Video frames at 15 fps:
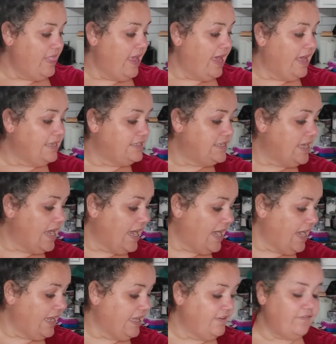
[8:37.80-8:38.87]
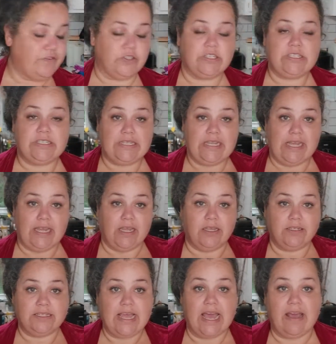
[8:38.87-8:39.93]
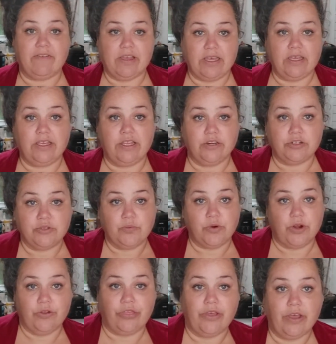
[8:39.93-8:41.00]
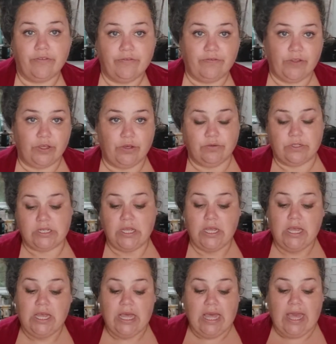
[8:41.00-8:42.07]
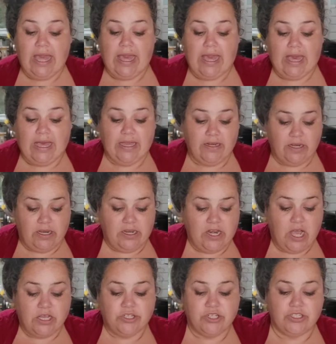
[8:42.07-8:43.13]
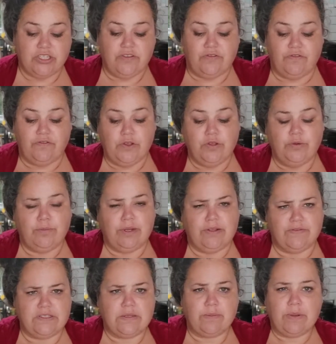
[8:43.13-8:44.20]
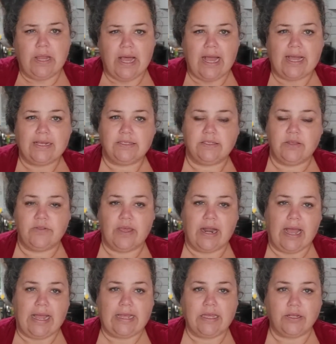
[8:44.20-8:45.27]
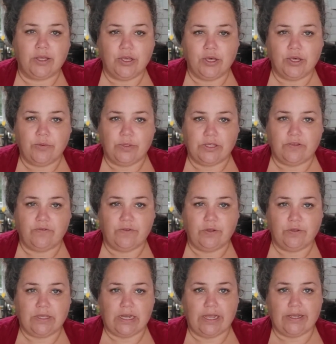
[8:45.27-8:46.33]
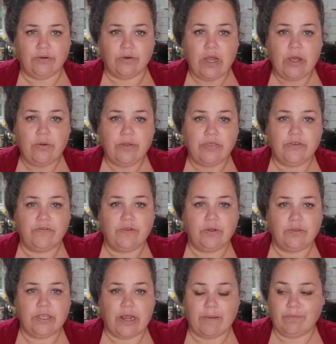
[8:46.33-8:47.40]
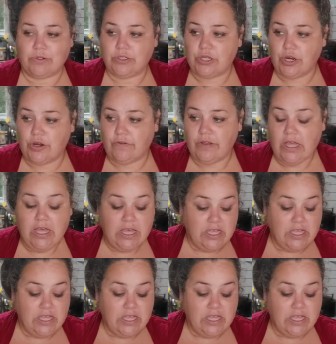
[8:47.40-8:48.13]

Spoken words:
that I can foresee to having a year's worth of food. And not just of food, but of supplies, so that I can cook with the food that I grow and the food that I preserve.